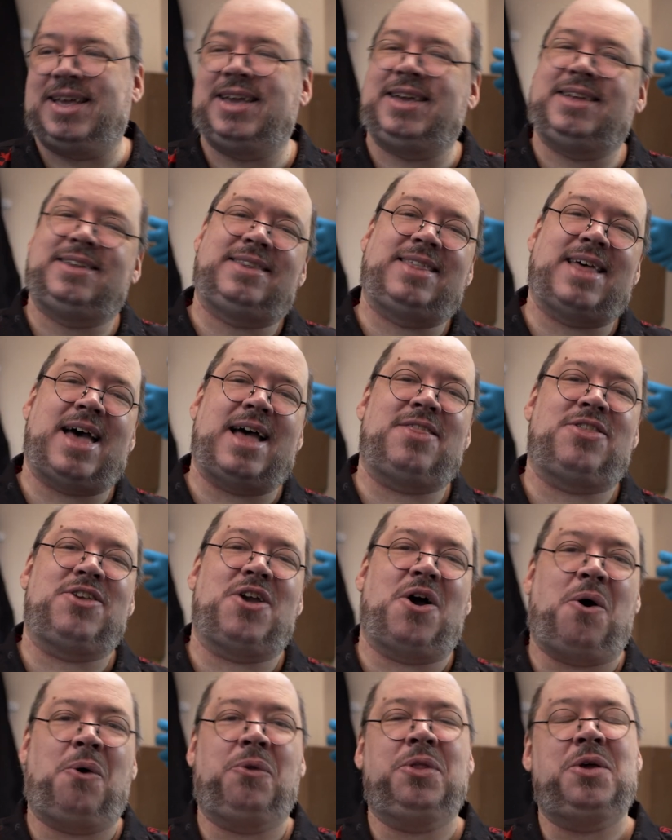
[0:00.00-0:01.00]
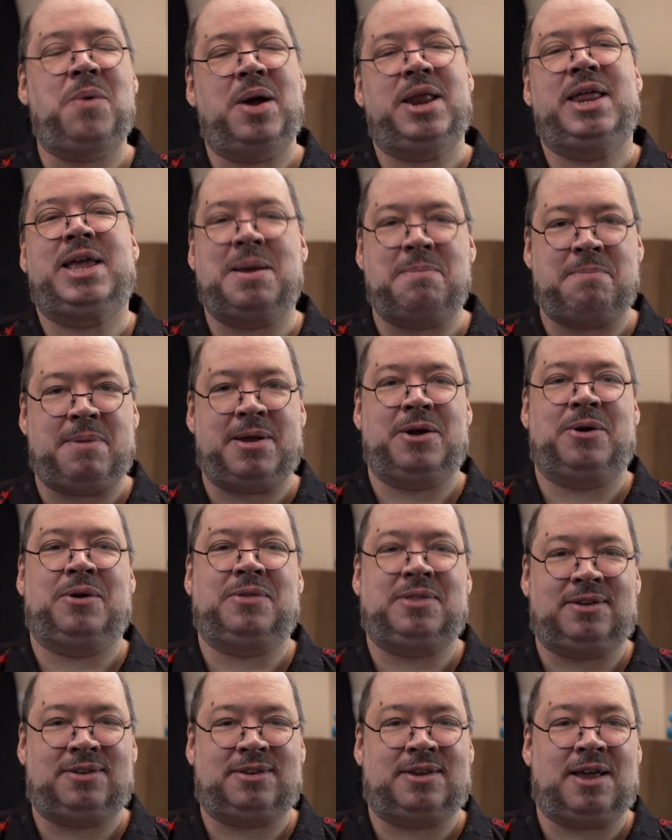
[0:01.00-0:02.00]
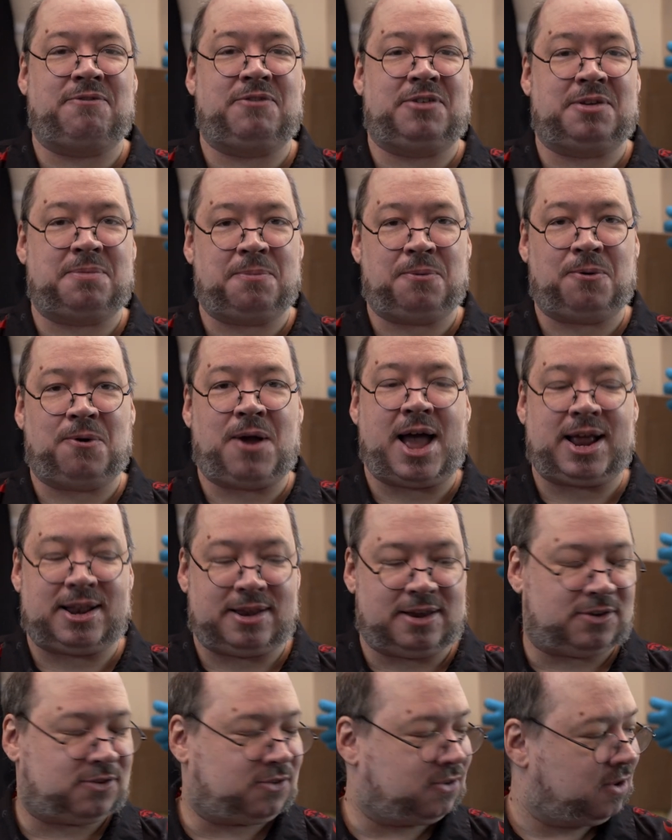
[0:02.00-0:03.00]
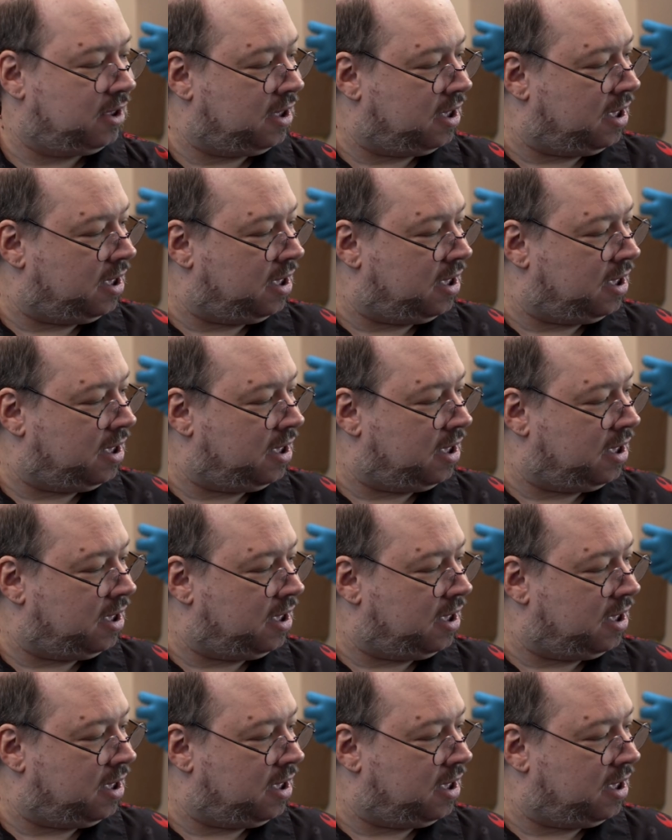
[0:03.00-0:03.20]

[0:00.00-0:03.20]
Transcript: is that the only way to get better at this stuff is practice.